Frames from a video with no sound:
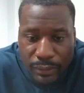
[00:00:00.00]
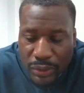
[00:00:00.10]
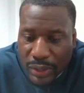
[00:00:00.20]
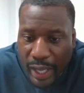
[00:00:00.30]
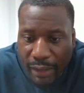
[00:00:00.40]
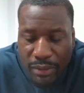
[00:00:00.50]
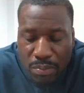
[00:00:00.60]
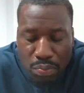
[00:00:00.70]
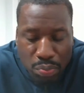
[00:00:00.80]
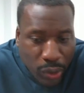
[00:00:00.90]
just
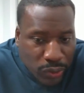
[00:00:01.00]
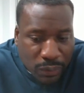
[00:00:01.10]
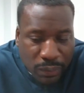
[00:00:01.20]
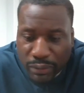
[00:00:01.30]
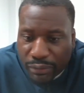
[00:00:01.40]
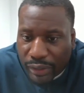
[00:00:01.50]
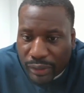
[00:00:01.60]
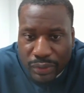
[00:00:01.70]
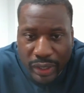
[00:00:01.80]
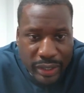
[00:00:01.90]
having multiple
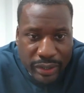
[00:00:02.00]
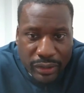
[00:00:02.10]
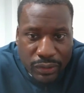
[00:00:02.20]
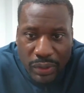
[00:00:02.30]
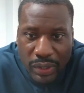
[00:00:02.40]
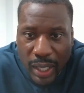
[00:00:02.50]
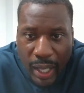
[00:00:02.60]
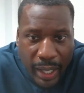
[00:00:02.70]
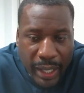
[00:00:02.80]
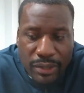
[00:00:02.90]
film sessions with
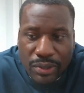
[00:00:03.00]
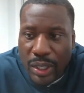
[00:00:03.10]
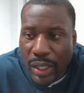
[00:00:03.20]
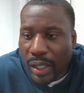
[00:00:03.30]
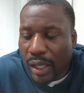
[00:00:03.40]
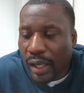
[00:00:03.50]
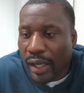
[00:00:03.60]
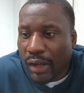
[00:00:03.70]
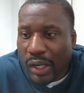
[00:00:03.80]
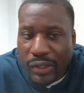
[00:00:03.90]
guys,
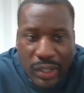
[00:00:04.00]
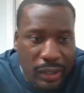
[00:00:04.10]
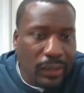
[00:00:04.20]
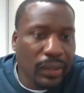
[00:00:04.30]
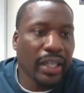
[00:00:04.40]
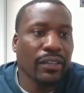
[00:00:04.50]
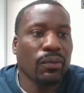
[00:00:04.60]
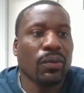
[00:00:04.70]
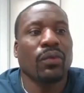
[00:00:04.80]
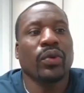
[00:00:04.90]

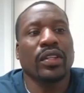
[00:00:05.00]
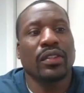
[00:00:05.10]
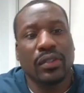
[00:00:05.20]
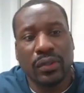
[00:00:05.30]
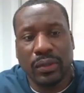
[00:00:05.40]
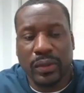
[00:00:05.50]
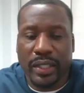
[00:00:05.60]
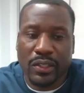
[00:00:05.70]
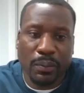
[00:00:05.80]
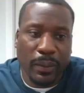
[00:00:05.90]
articulating what we do,
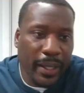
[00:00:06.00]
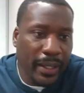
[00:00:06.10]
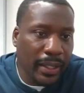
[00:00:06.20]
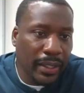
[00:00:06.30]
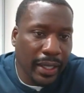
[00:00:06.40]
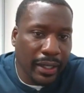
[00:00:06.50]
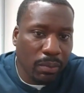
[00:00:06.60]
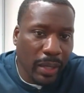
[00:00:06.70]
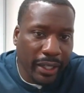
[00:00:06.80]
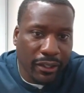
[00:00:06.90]
explaining kind of
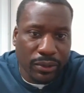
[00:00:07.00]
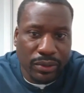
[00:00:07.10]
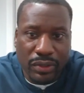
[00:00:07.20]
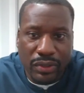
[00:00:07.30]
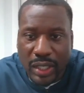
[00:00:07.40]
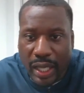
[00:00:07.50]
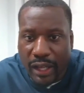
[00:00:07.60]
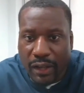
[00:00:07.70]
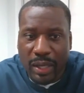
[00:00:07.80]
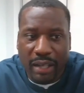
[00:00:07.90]
my coaching
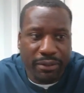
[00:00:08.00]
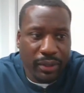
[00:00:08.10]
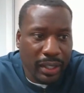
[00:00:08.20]
style, my